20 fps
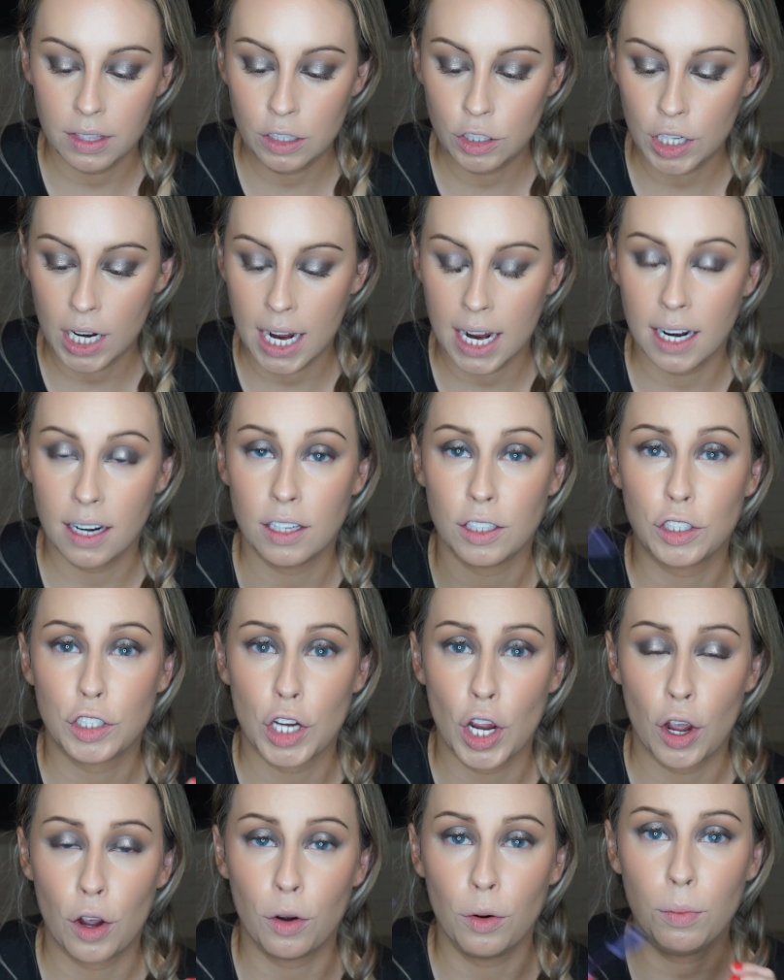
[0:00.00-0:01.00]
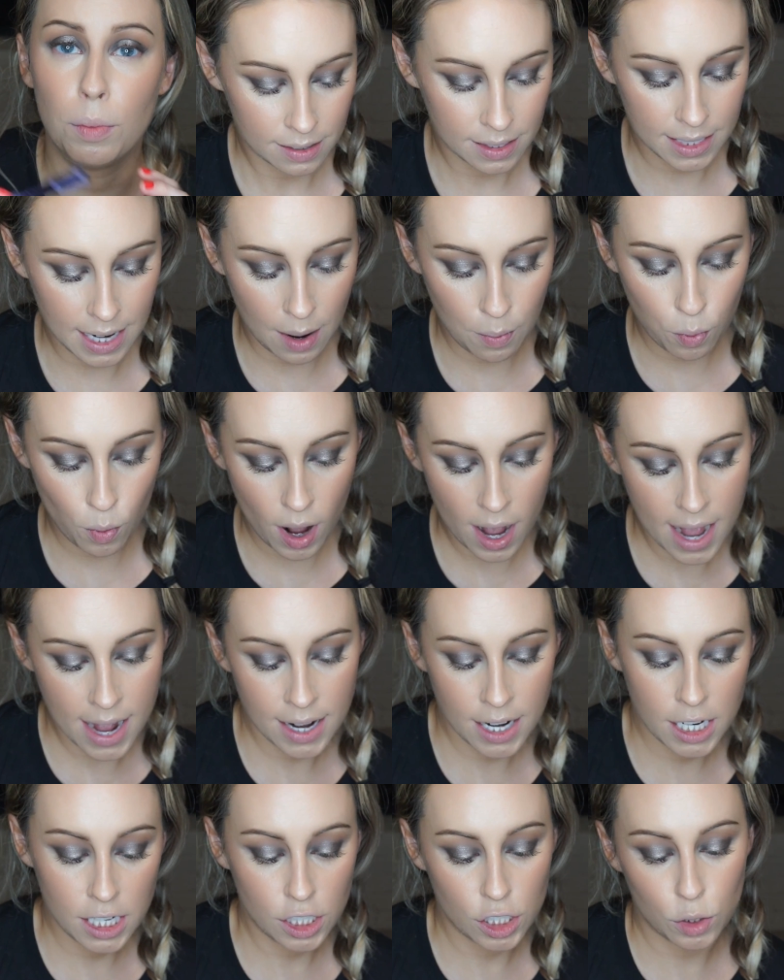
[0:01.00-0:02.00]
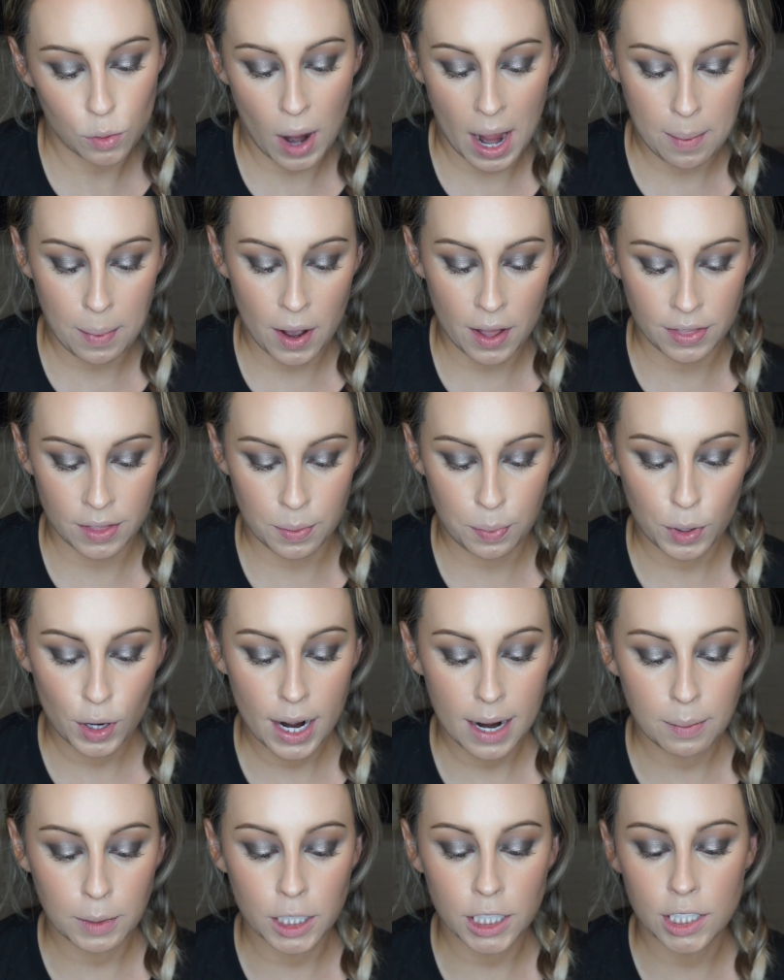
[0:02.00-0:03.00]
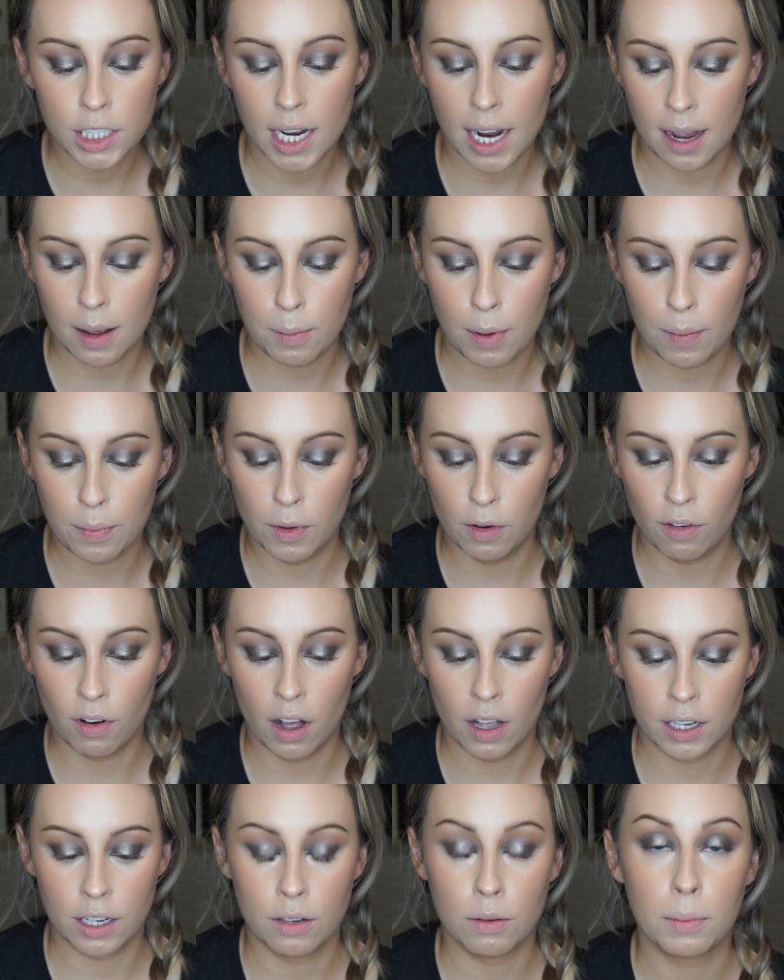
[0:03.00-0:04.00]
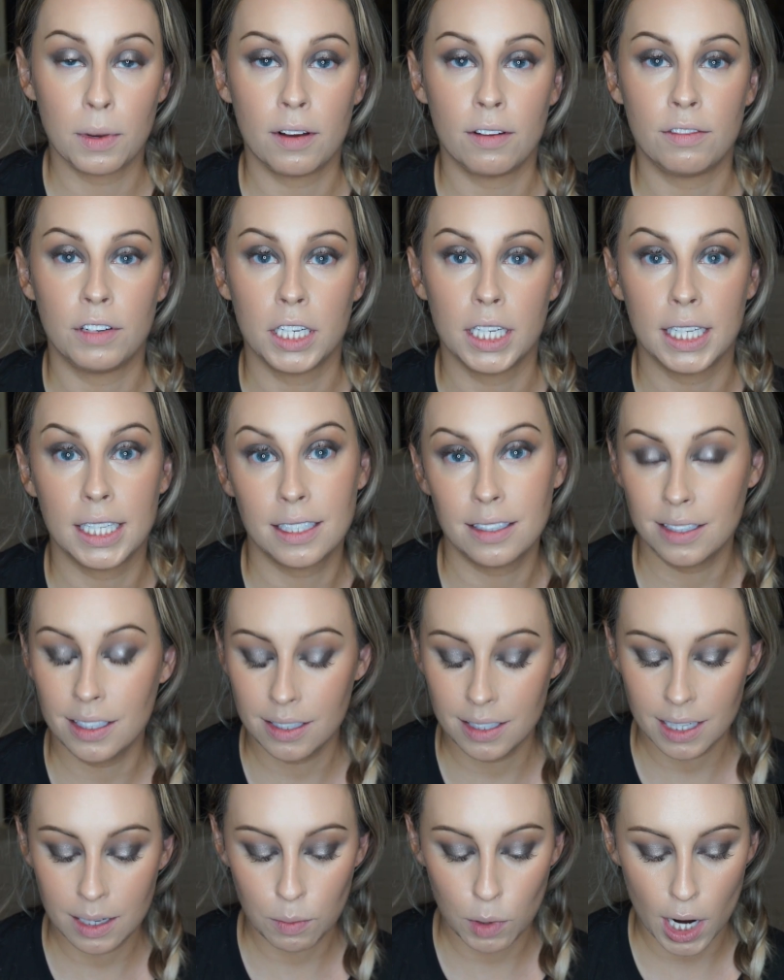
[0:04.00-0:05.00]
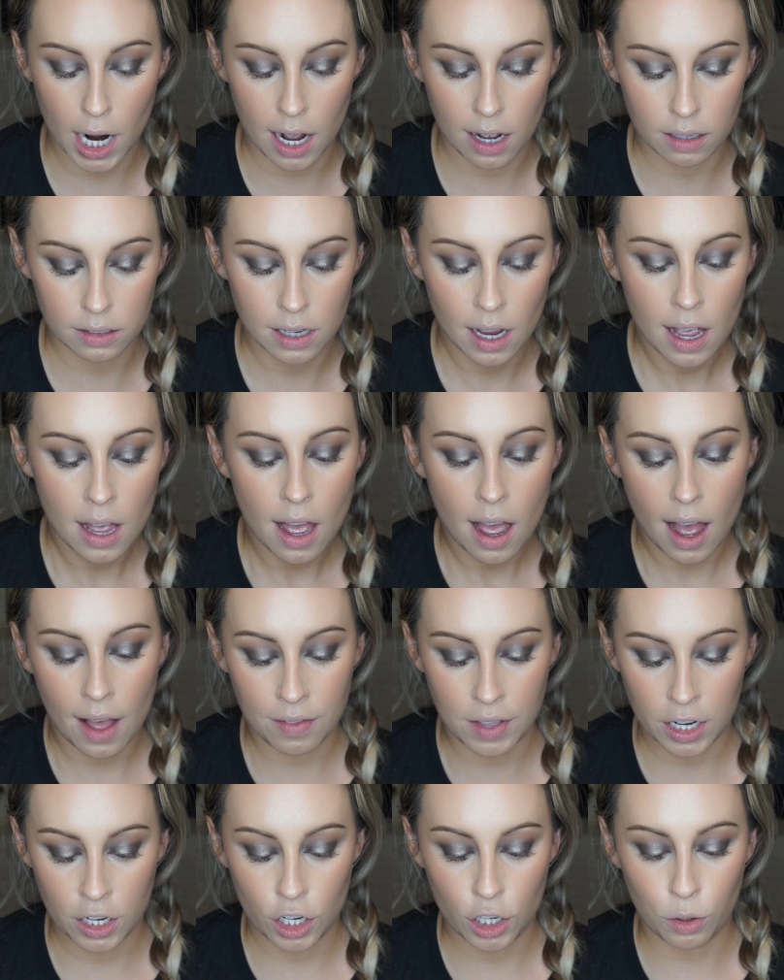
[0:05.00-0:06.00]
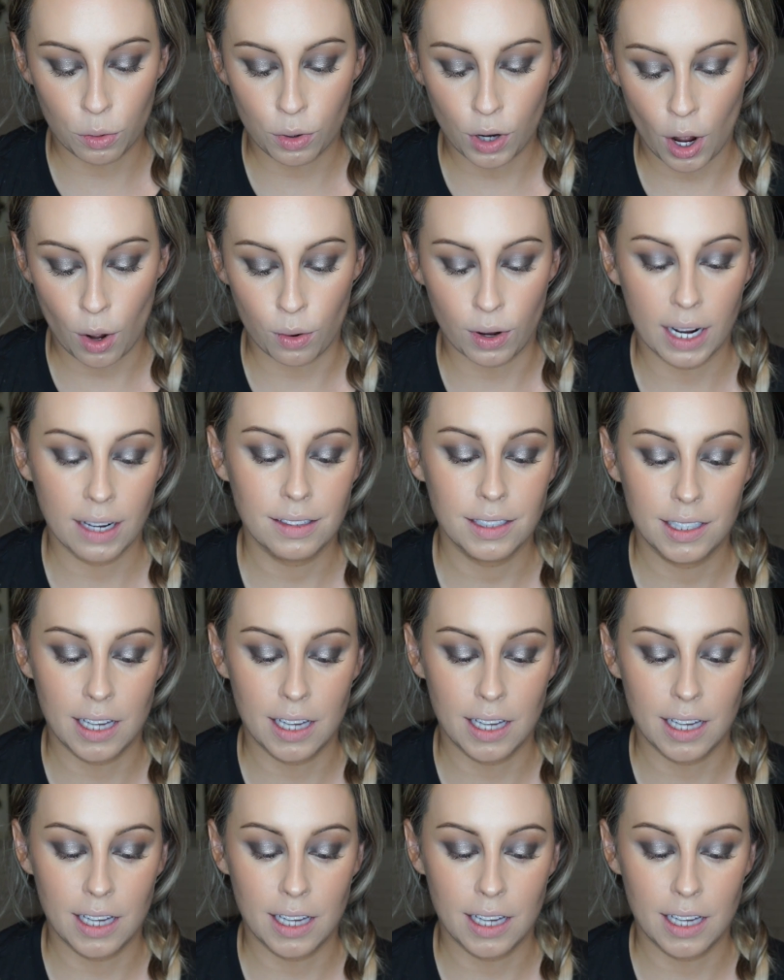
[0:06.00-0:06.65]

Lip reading: the shade Taupe. Step 1, swipe on the primer to amp up the volume of your existing brows, and then you coat it.